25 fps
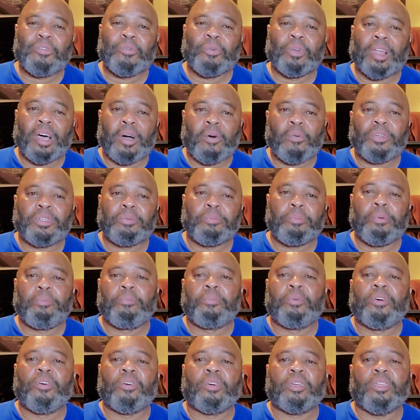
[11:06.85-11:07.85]
You will always be
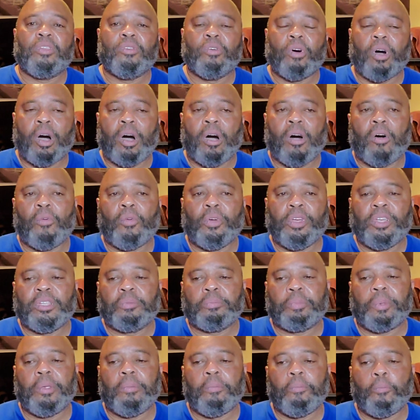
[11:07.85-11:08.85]
broke and you'll
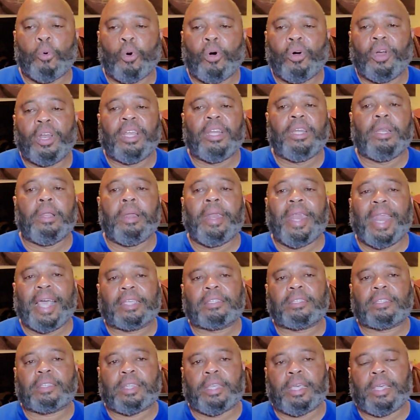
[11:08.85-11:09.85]
always be wanting the
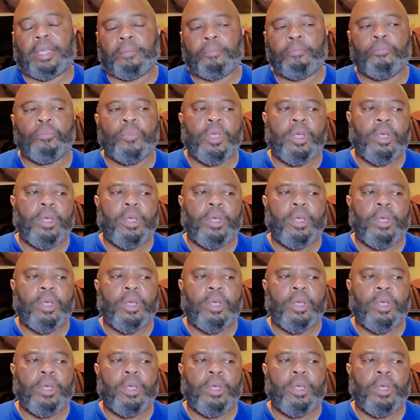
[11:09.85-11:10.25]
next thing.